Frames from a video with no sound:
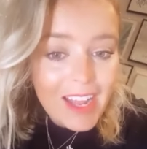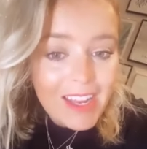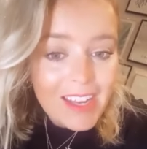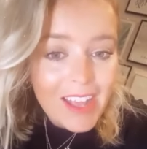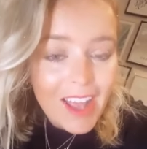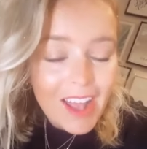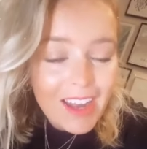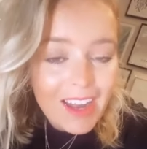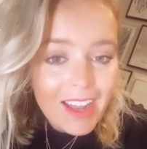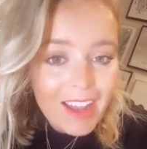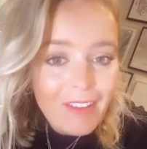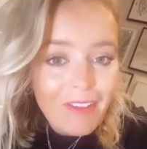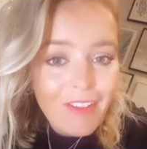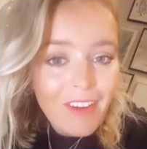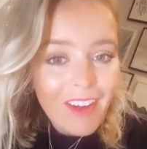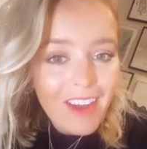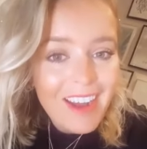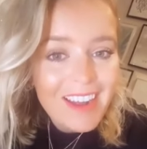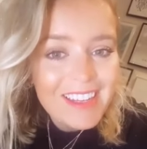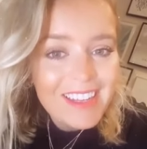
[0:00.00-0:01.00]
nearly
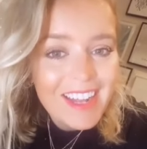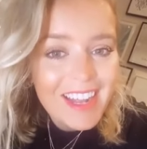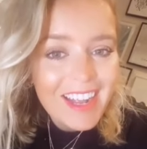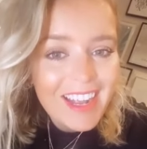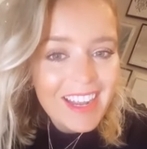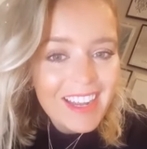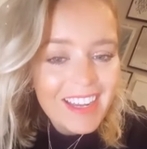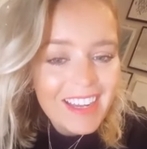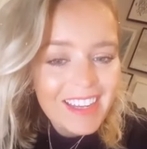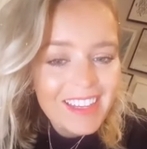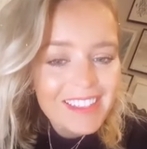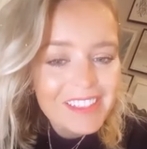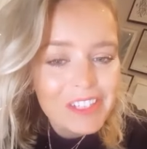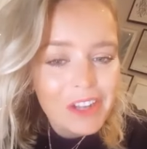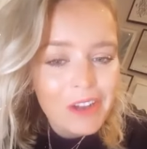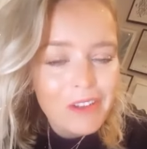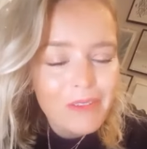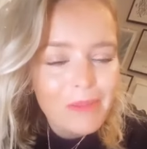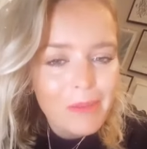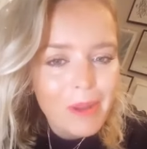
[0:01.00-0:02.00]
Friday.
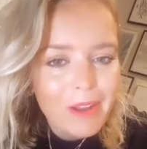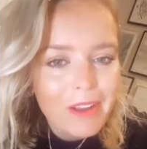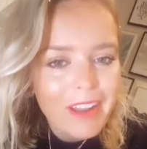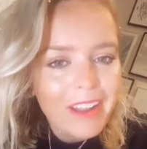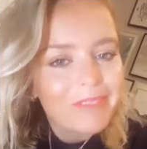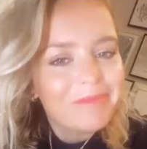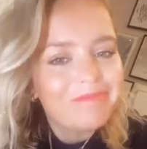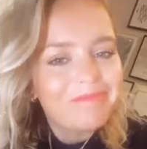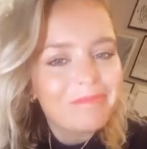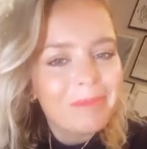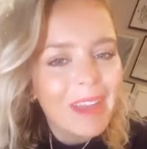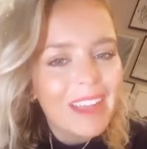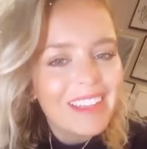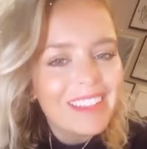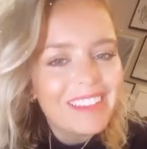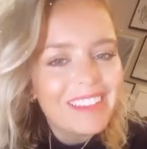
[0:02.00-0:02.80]
Sorry for moaning. Bye.